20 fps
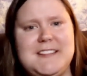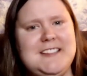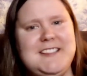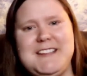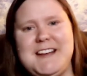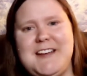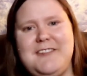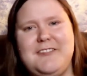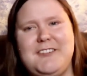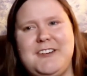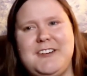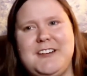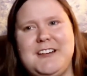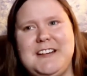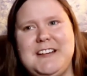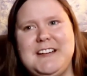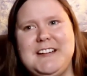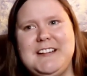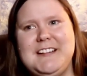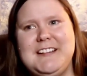It's not
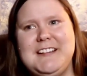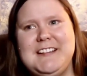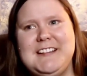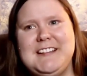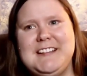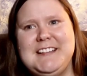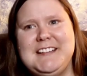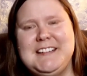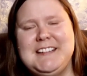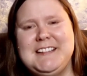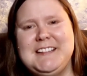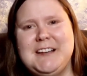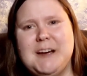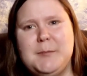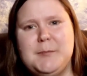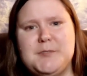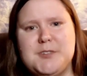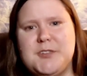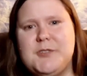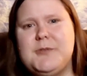very
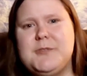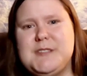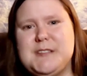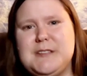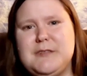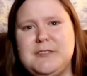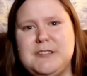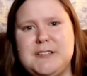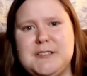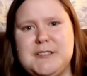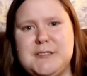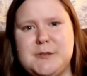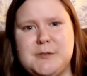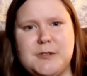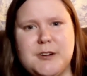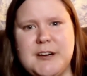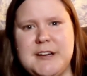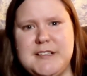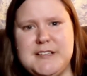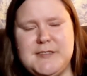obtrusive in the
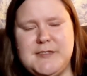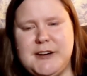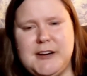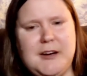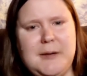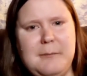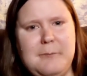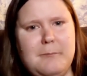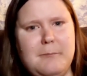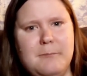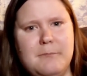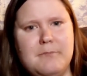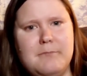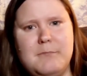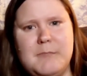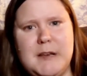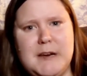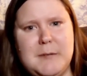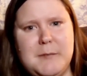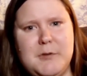story, it's very
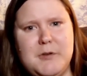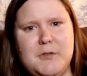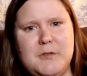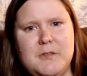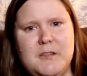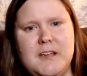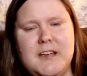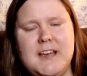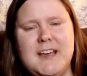minimal,